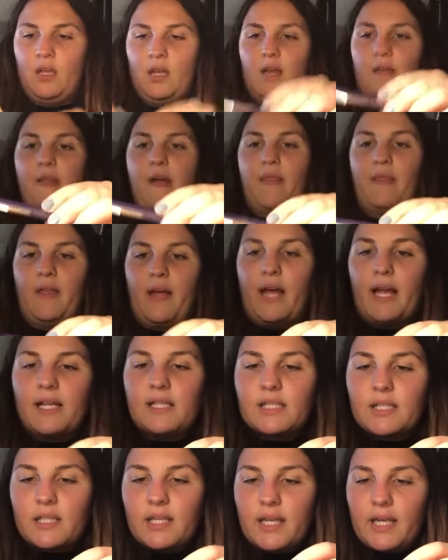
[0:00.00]
And then
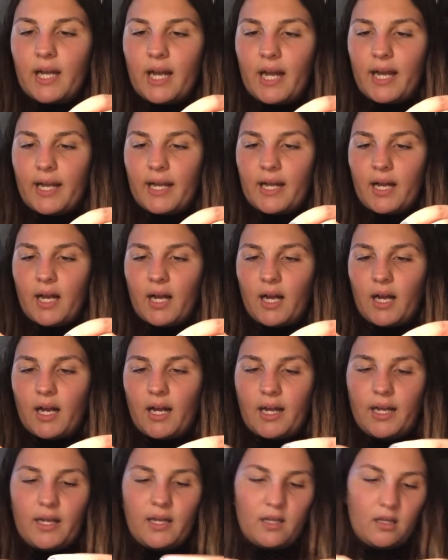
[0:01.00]
lastly, I
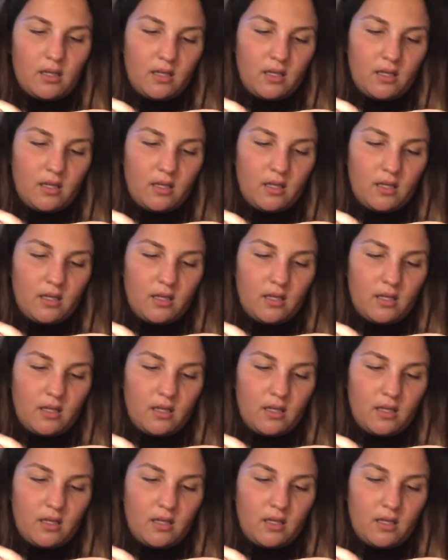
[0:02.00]
got